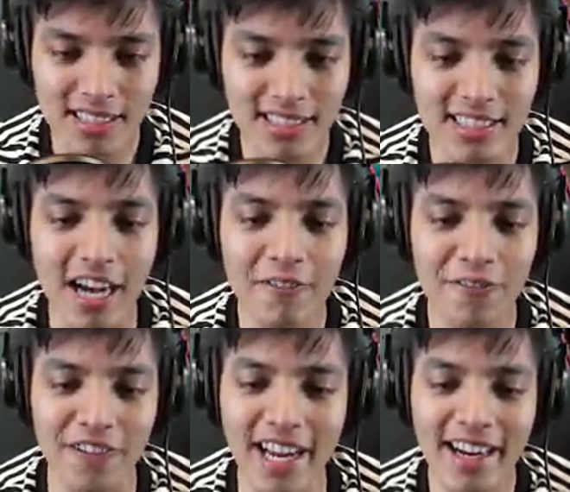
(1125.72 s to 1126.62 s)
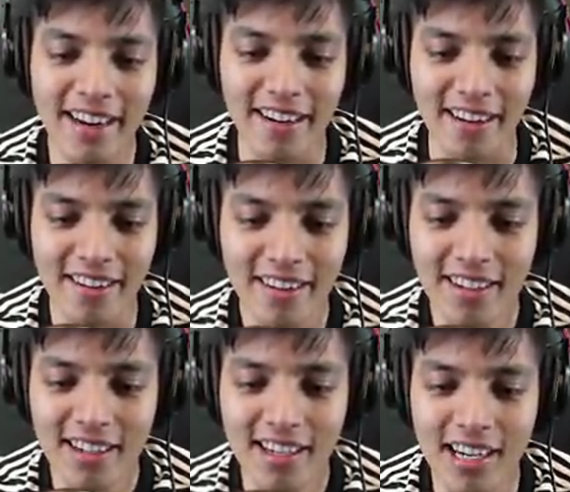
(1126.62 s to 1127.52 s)
This is not fair.
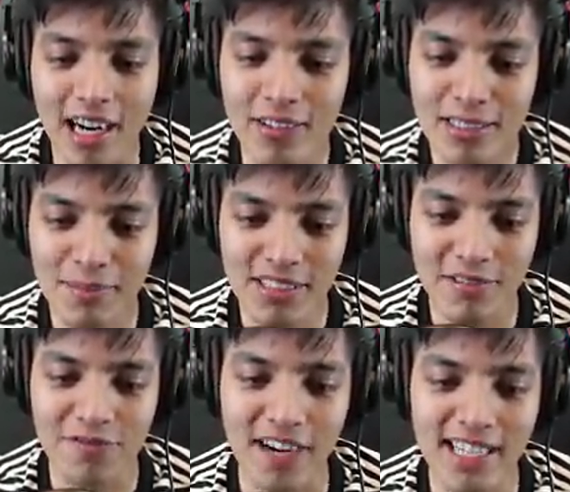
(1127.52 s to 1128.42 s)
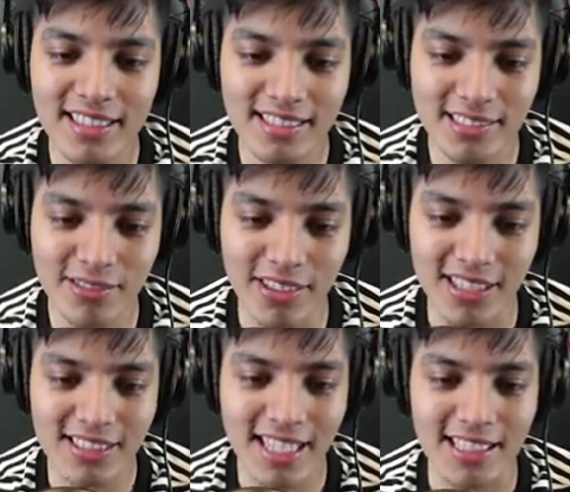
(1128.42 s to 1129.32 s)
How are we supposed to fight this dude
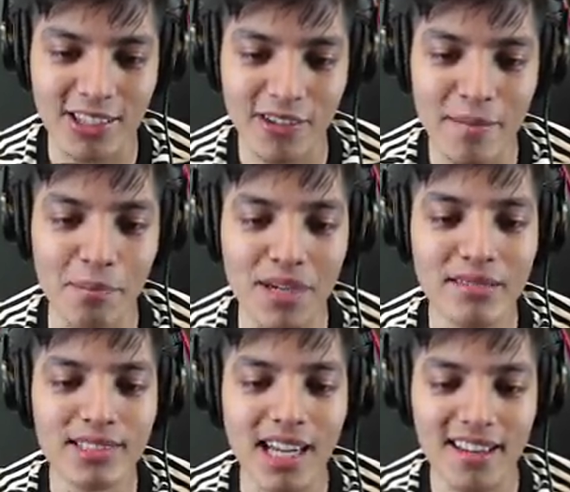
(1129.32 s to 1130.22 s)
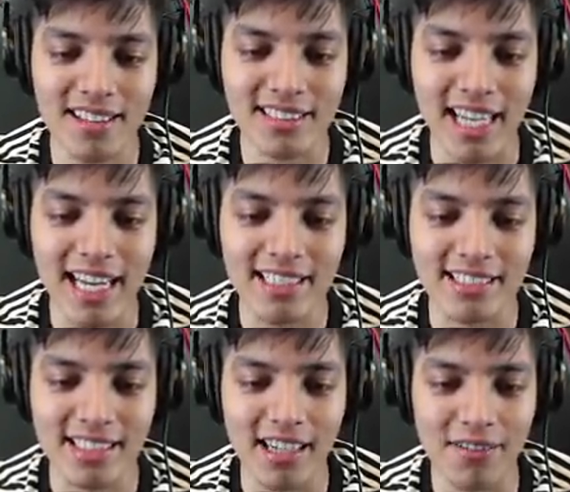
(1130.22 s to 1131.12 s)
when he's like throwing beams out of the sky
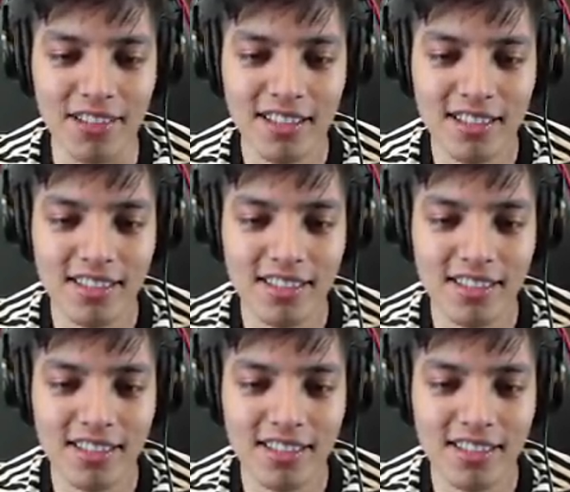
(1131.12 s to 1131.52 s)
and stuff?